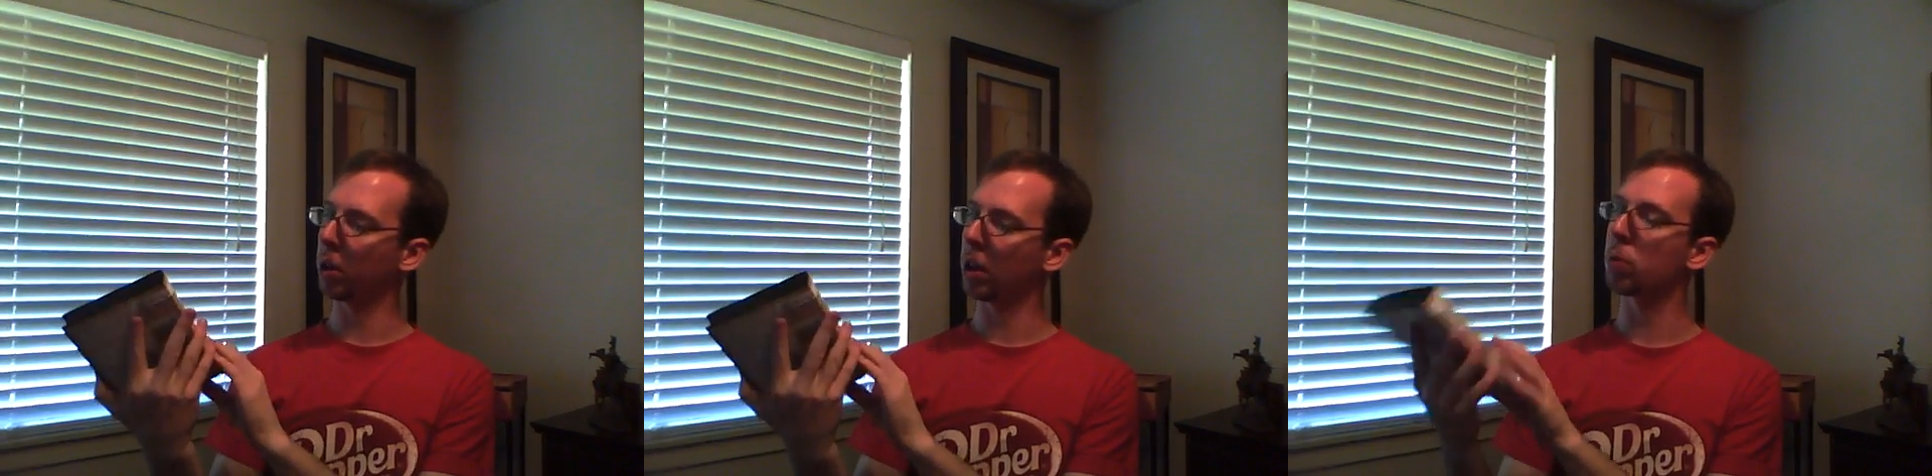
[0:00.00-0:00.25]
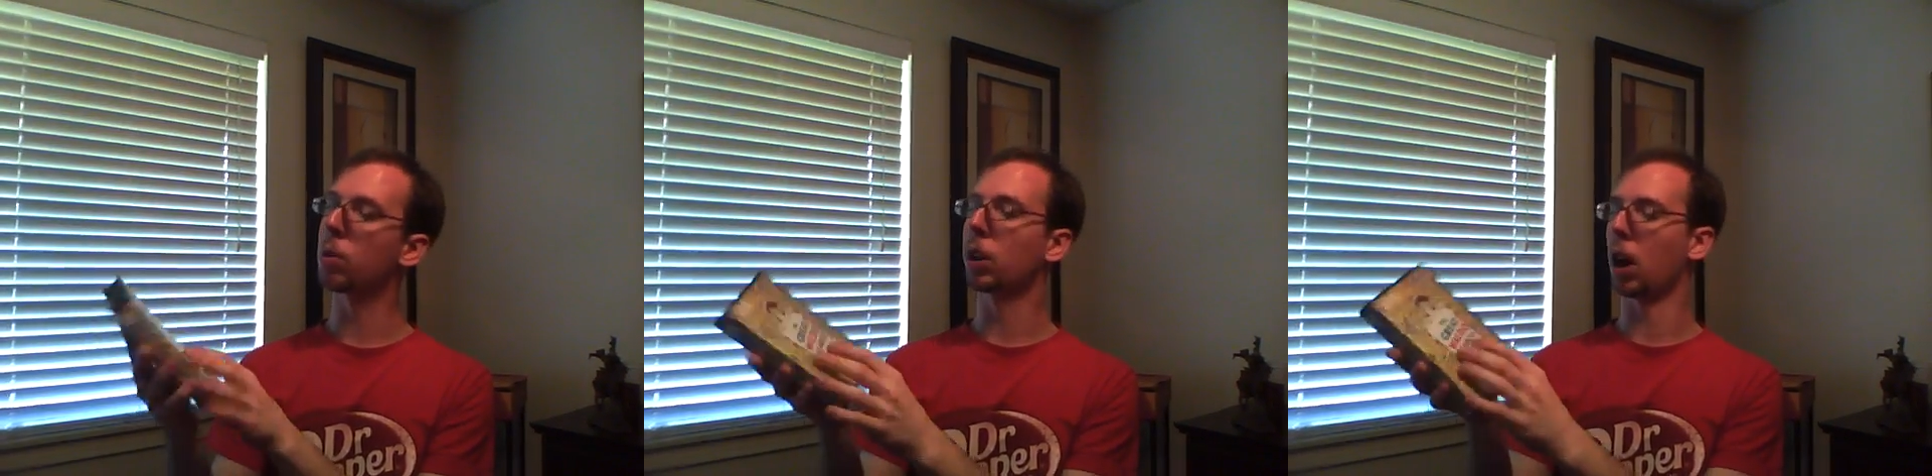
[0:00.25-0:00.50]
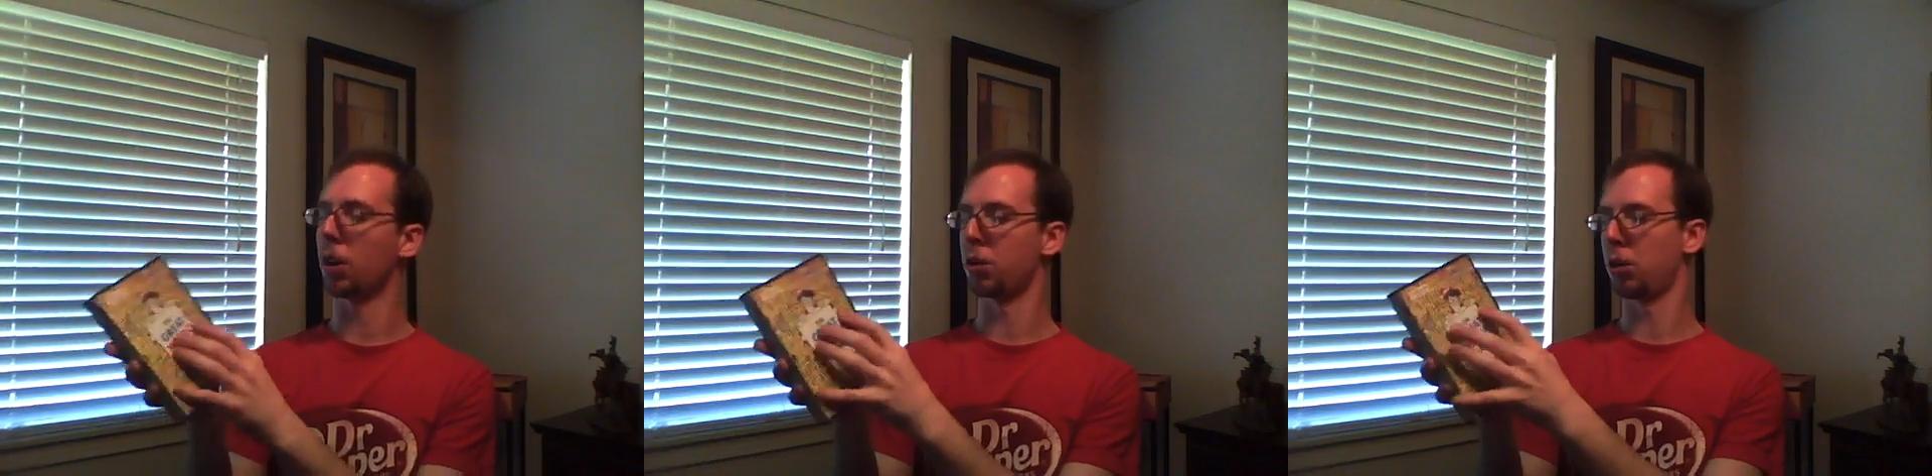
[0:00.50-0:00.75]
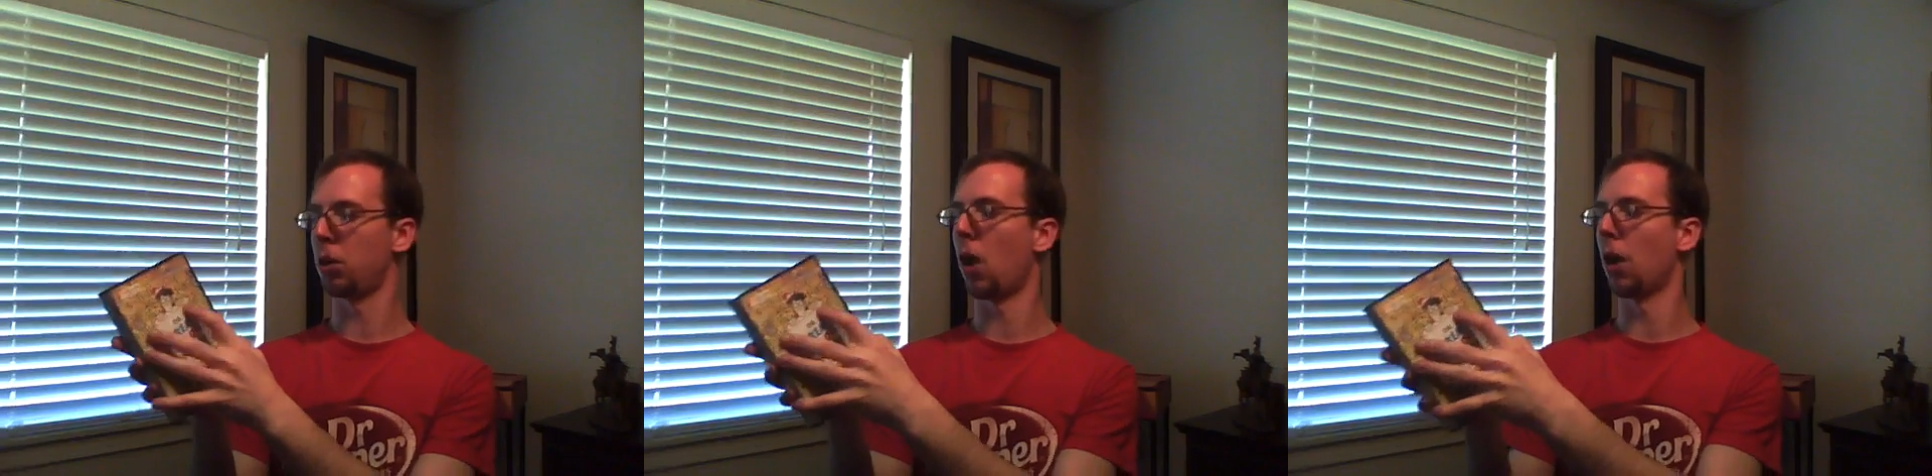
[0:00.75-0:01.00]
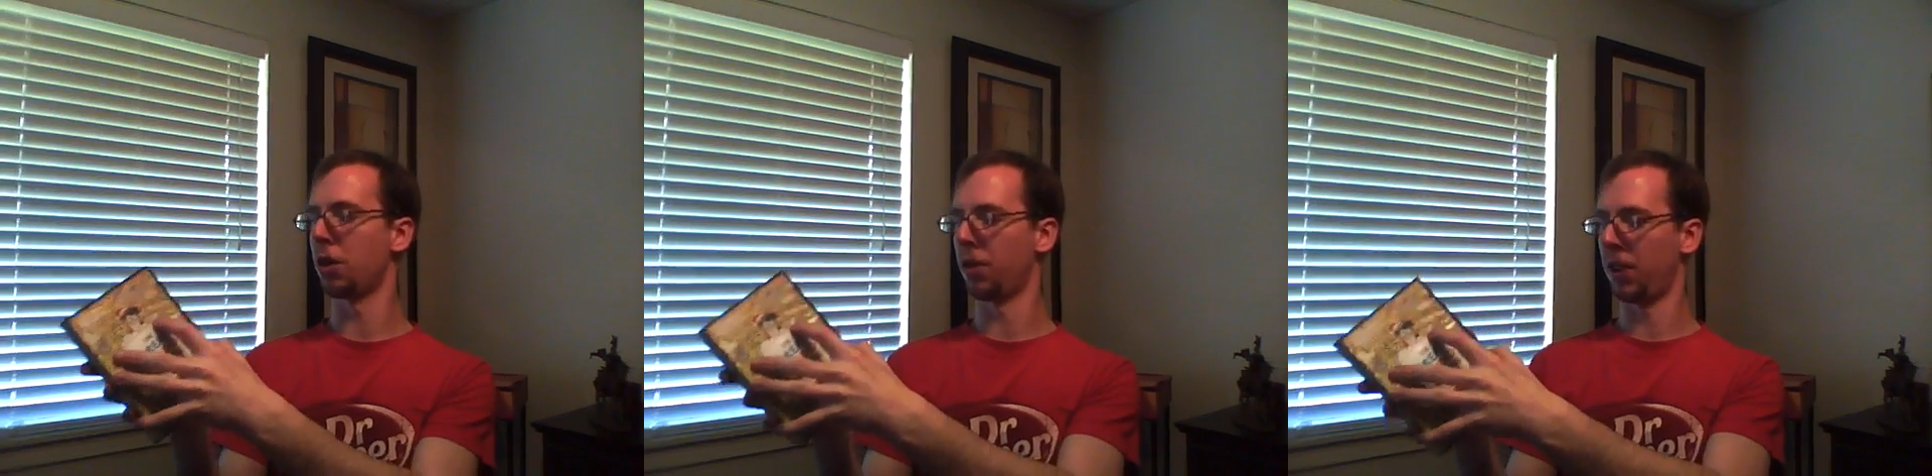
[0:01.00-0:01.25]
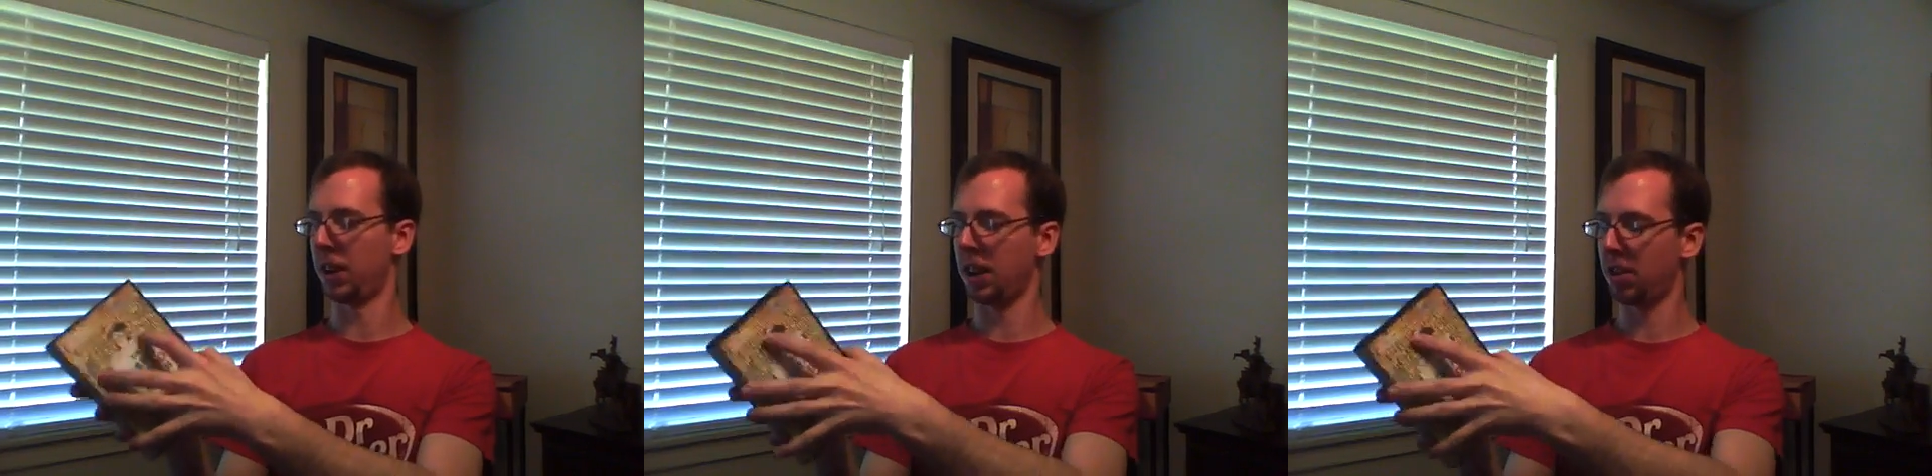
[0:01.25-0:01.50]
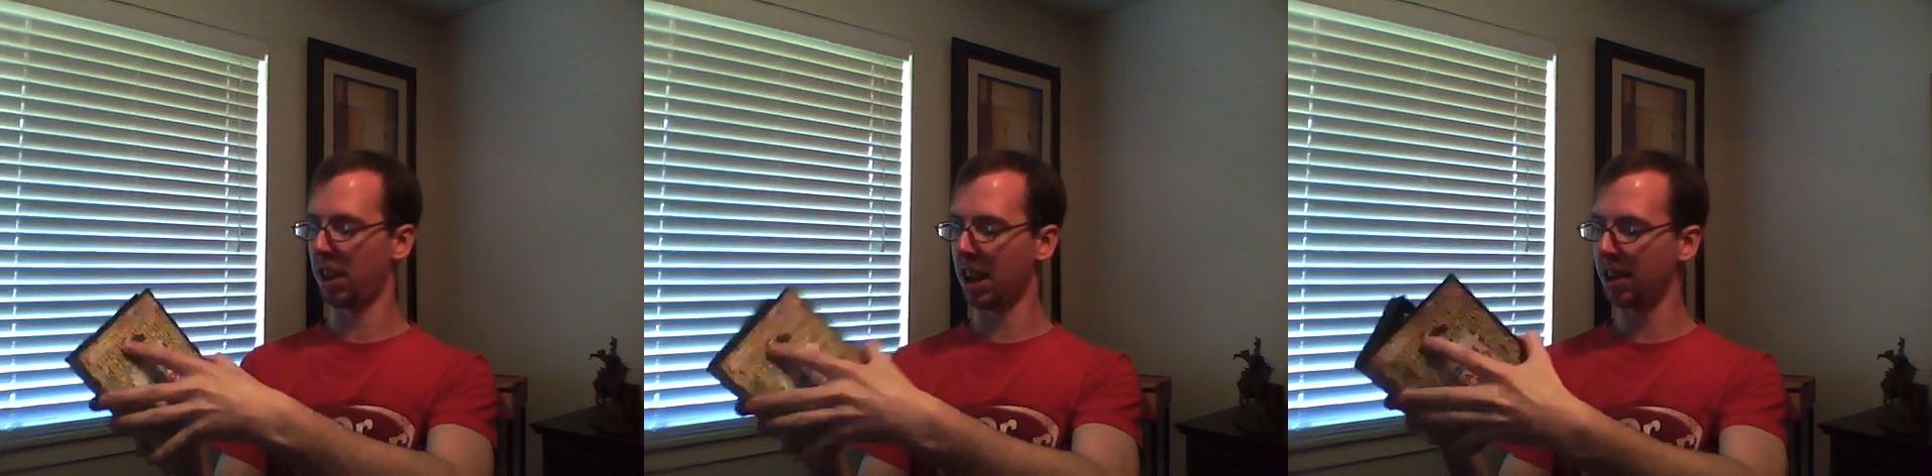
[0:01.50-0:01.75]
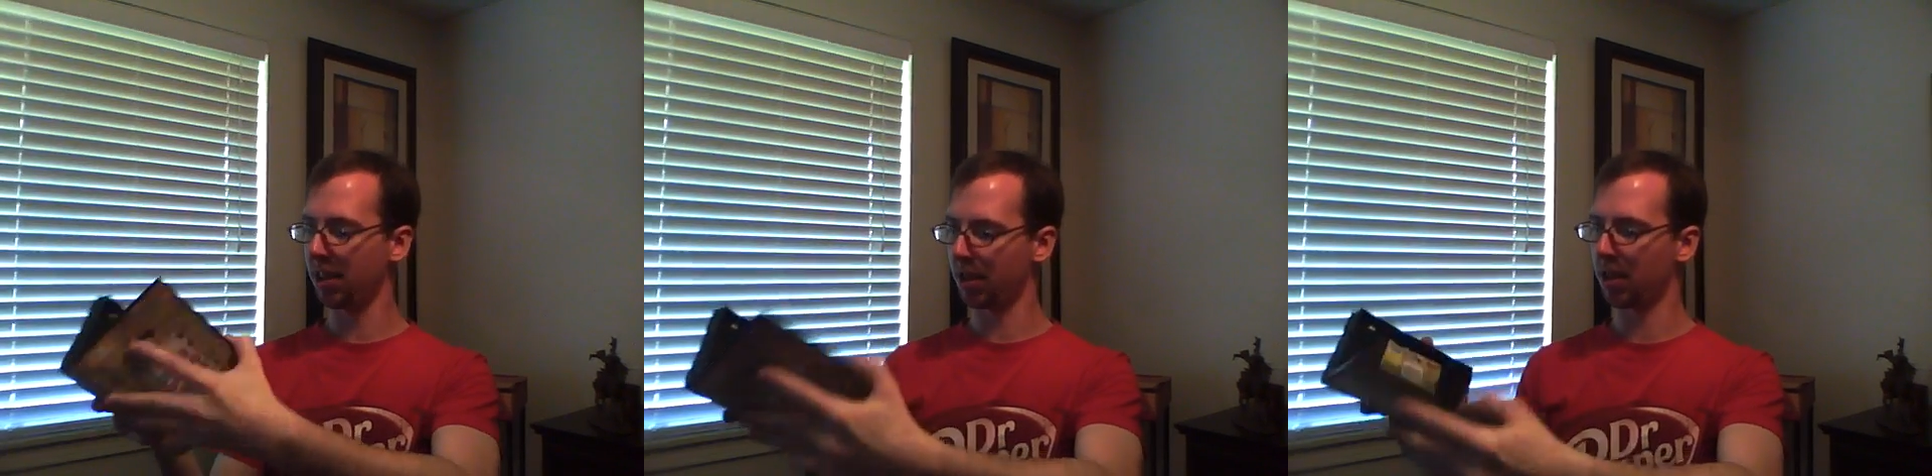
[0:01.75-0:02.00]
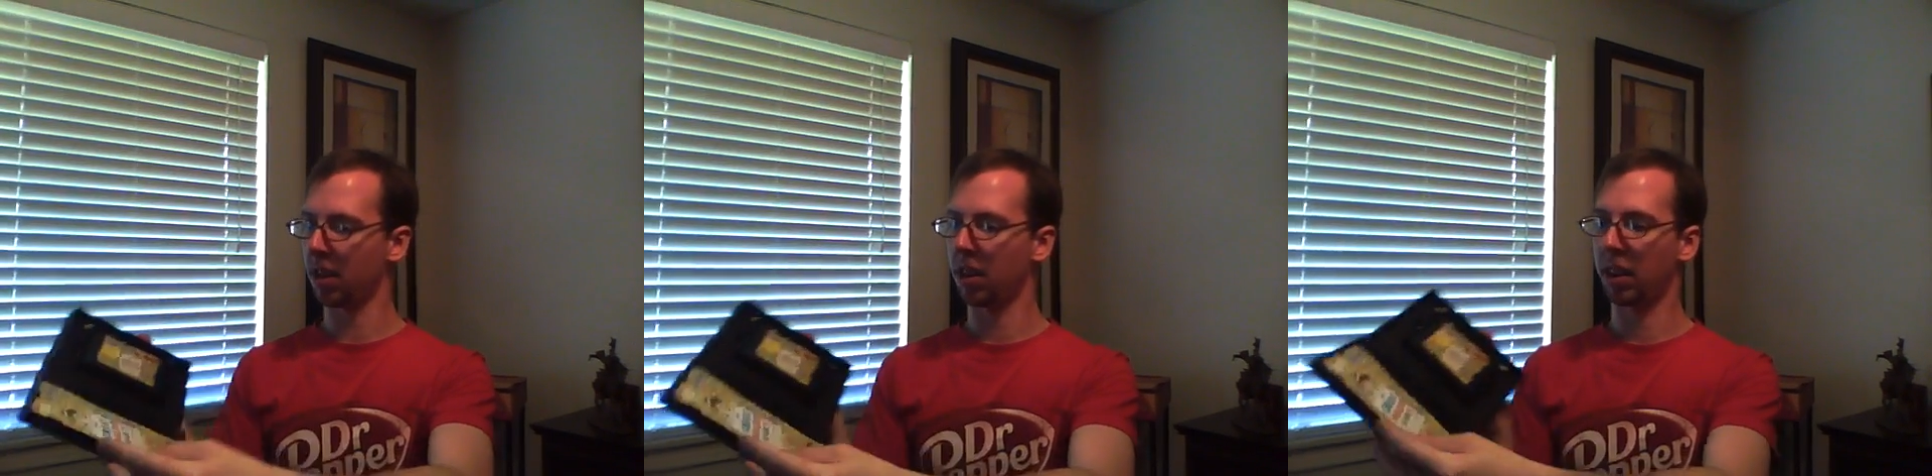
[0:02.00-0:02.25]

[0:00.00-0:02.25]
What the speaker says: This one cost $2.50.